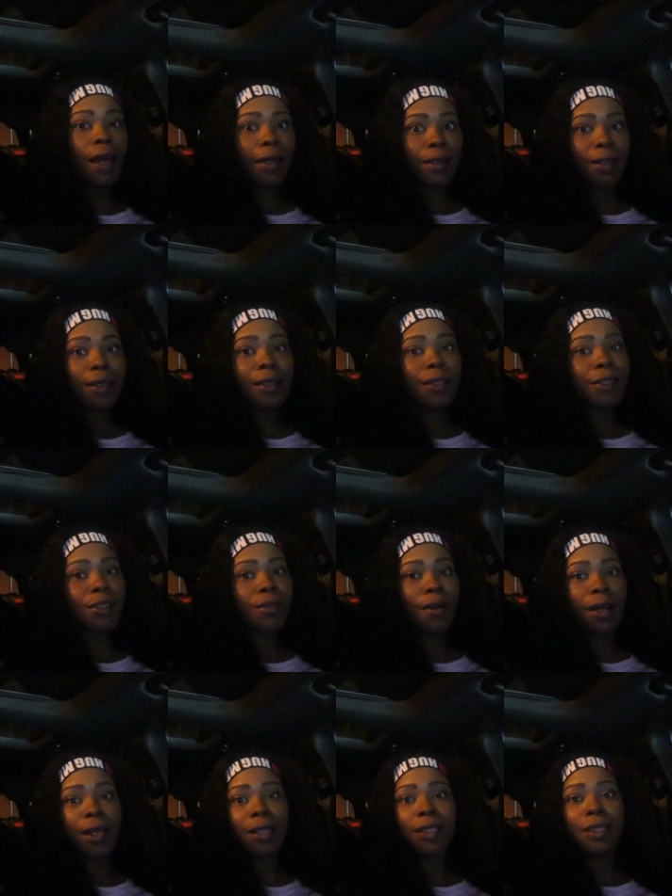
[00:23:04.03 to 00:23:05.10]
it gets
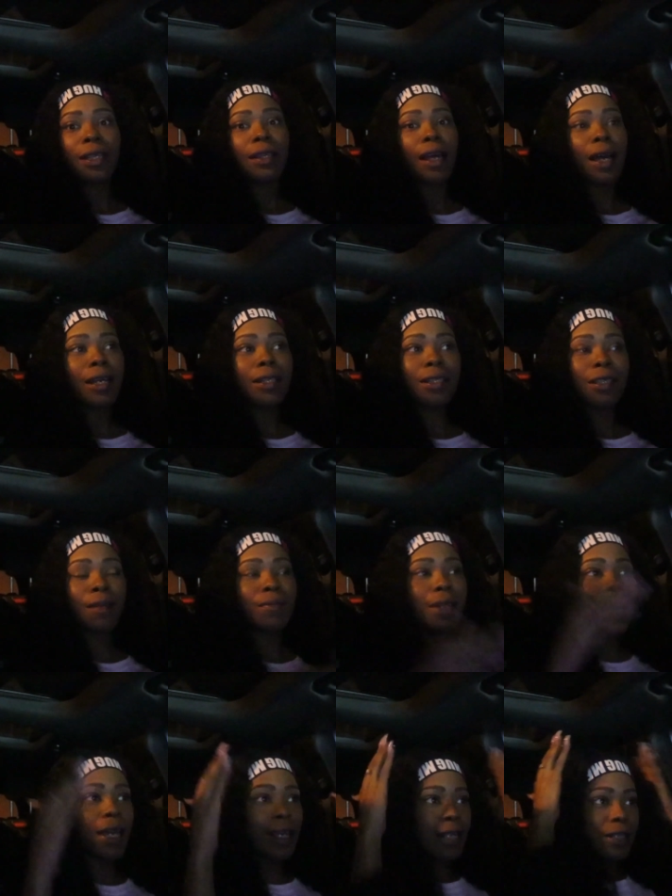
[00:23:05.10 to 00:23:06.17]
crazy. Like, some
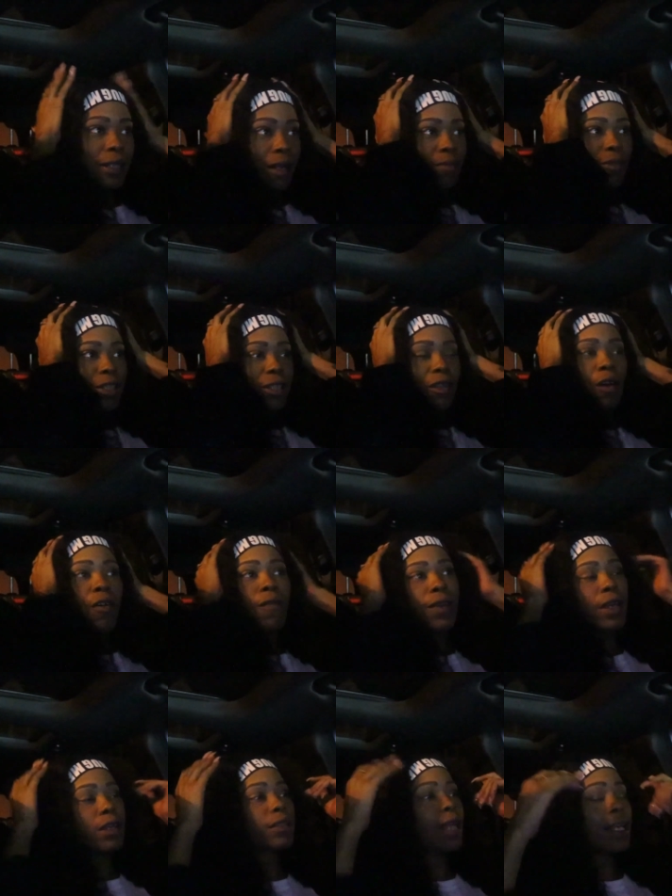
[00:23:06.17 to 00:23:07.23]
days I'm just over
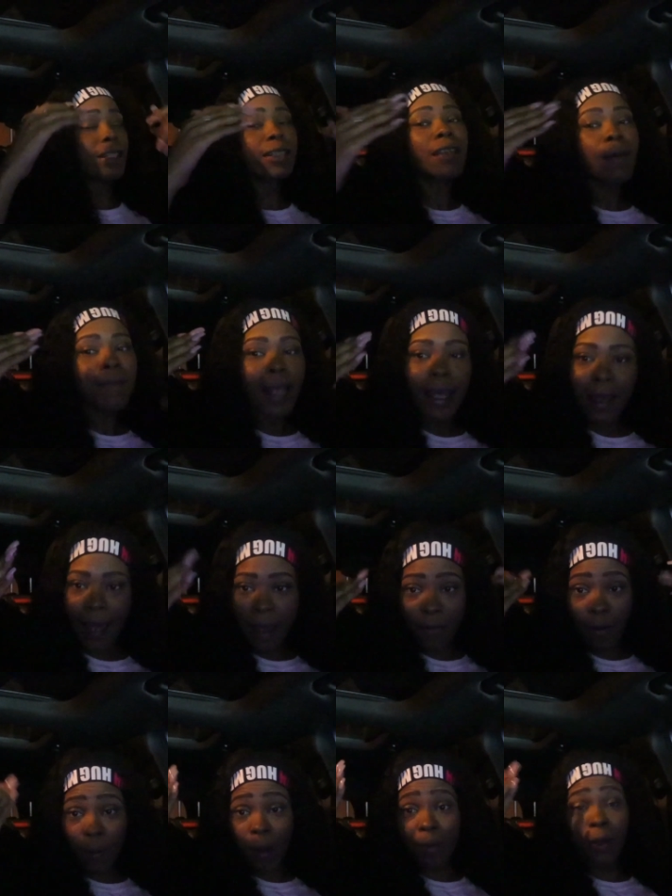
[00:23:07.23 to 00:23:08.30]
here. Like, some day, I have
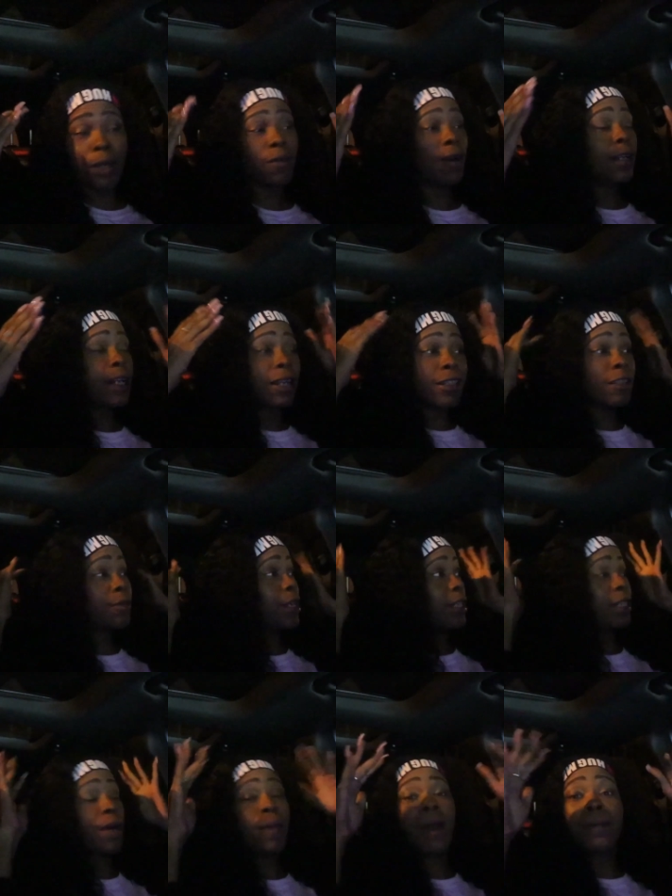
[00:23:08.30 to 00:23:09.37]
on my wig right now. Some days
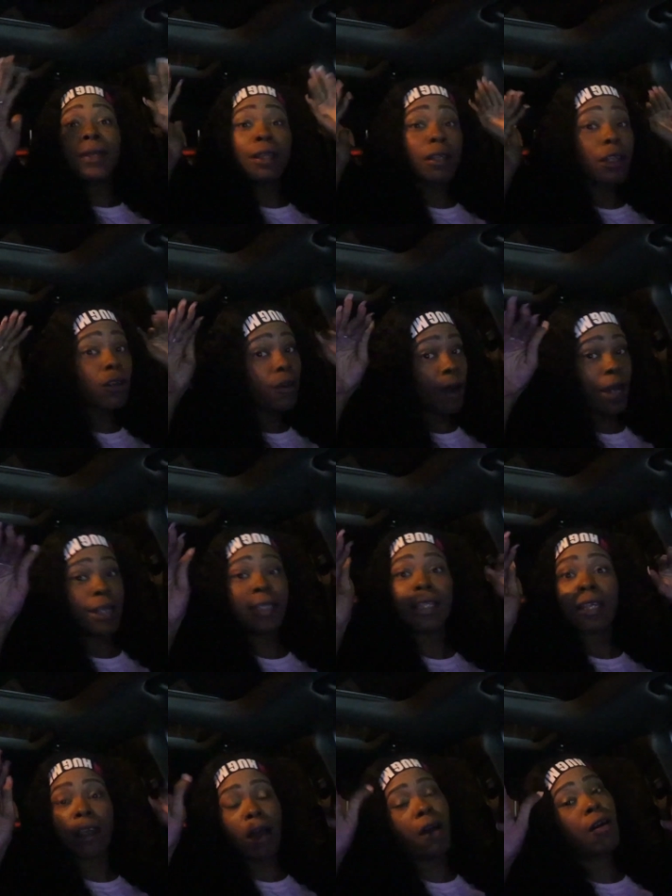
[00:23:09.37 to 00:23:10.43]
I might be looking crazy,
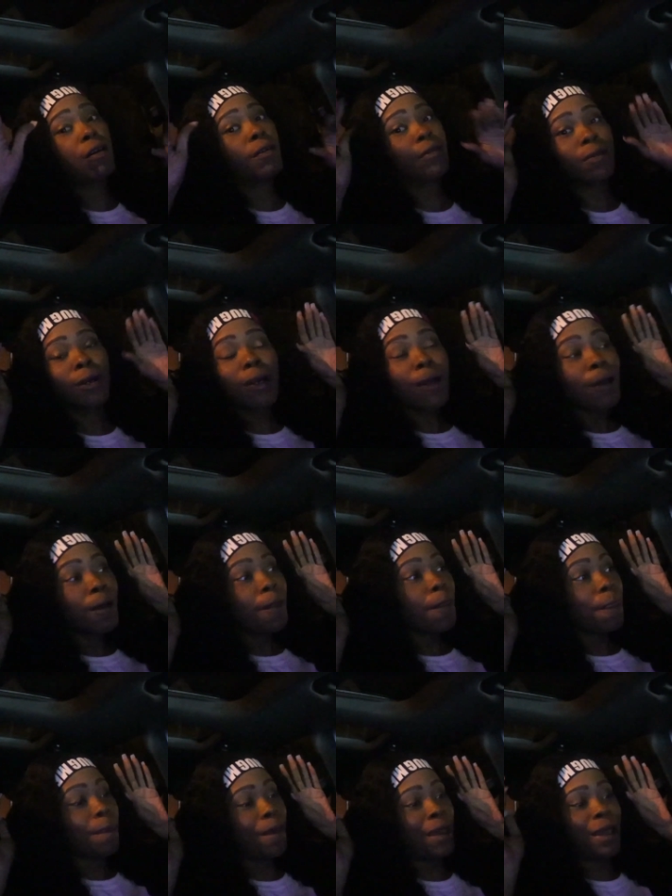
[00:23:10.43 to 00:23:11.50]
y'all.
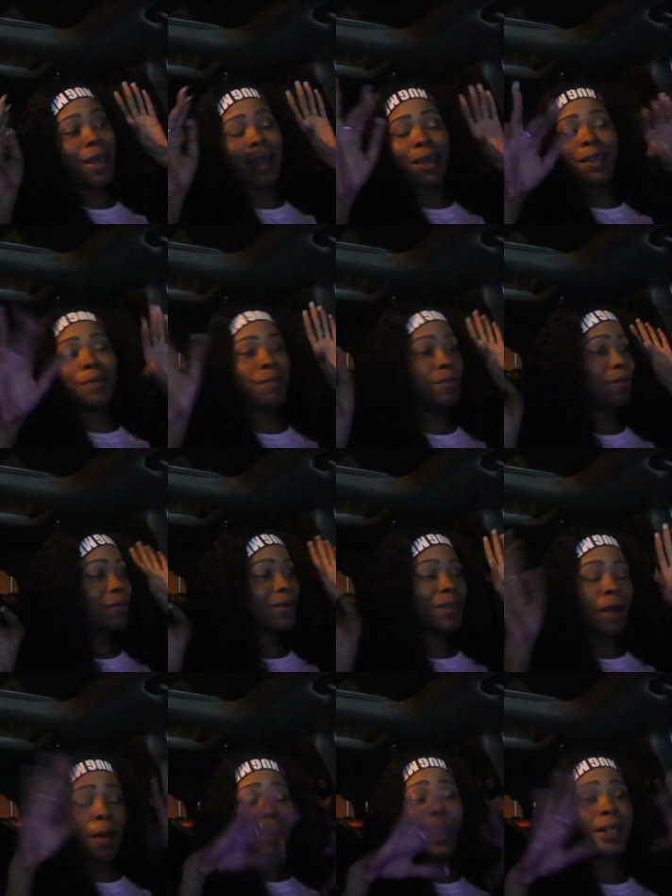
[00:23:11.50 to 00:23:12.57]
And
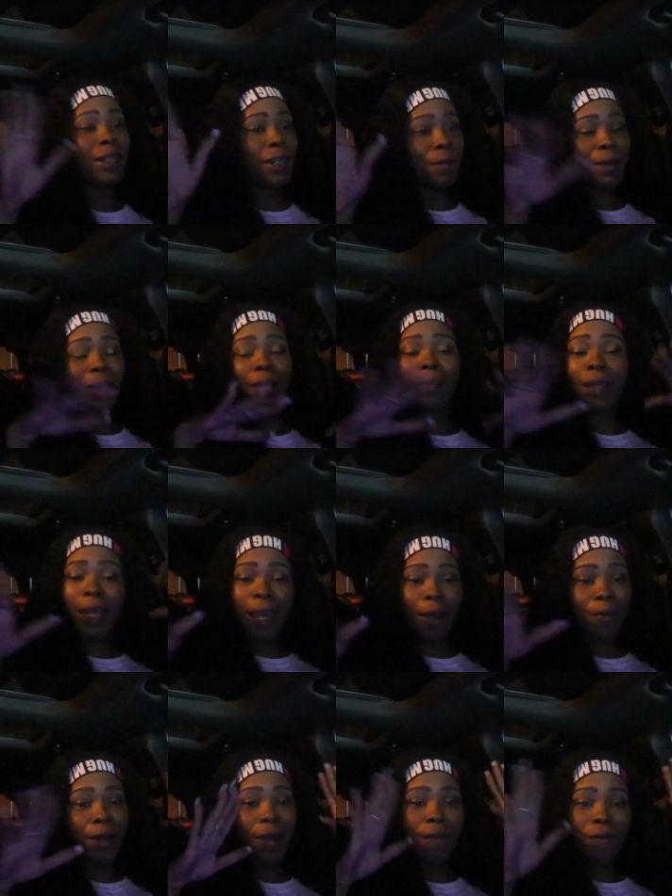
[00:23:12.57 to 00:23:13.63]
I might need to pick up the
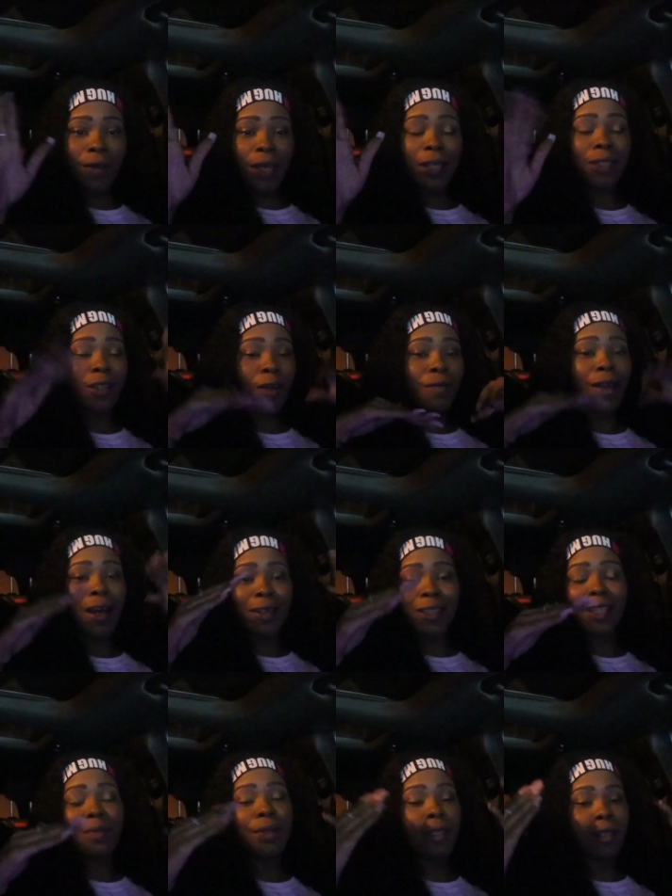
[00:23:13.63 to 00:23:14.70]
camera and vent. So if y'all
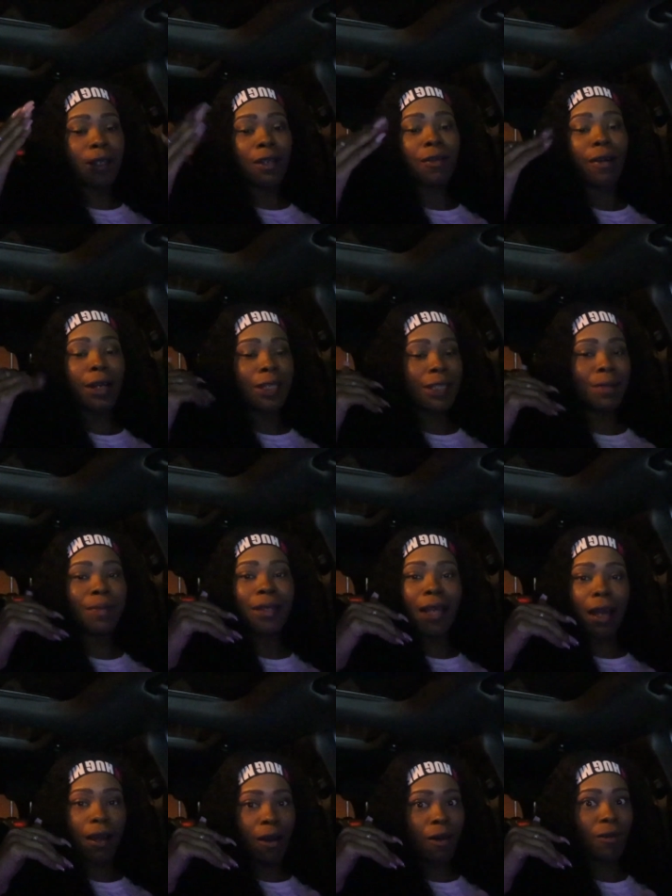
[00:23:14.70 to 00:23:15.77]
see me looking crazy, be
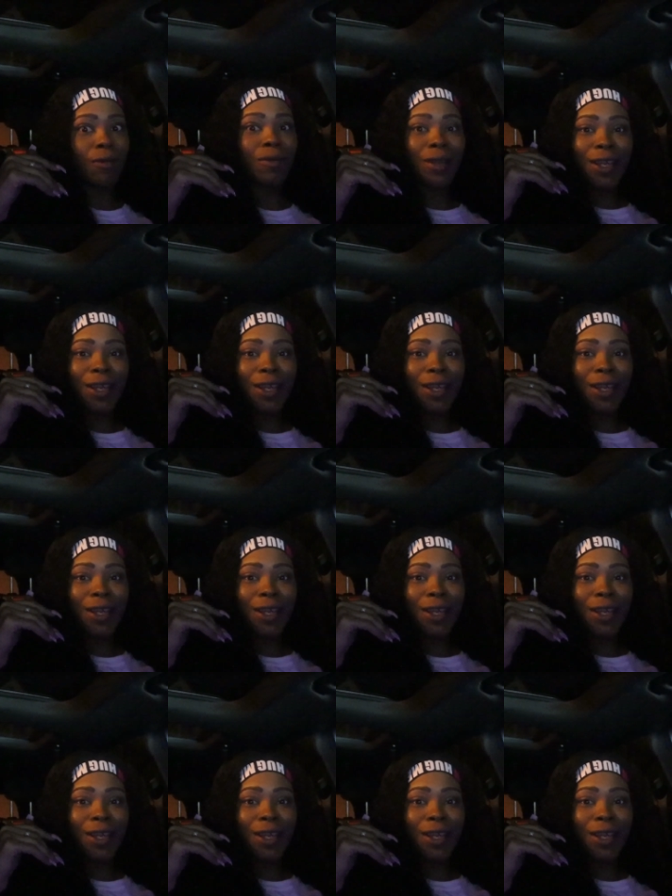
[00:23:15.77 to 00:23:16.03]
like, oh,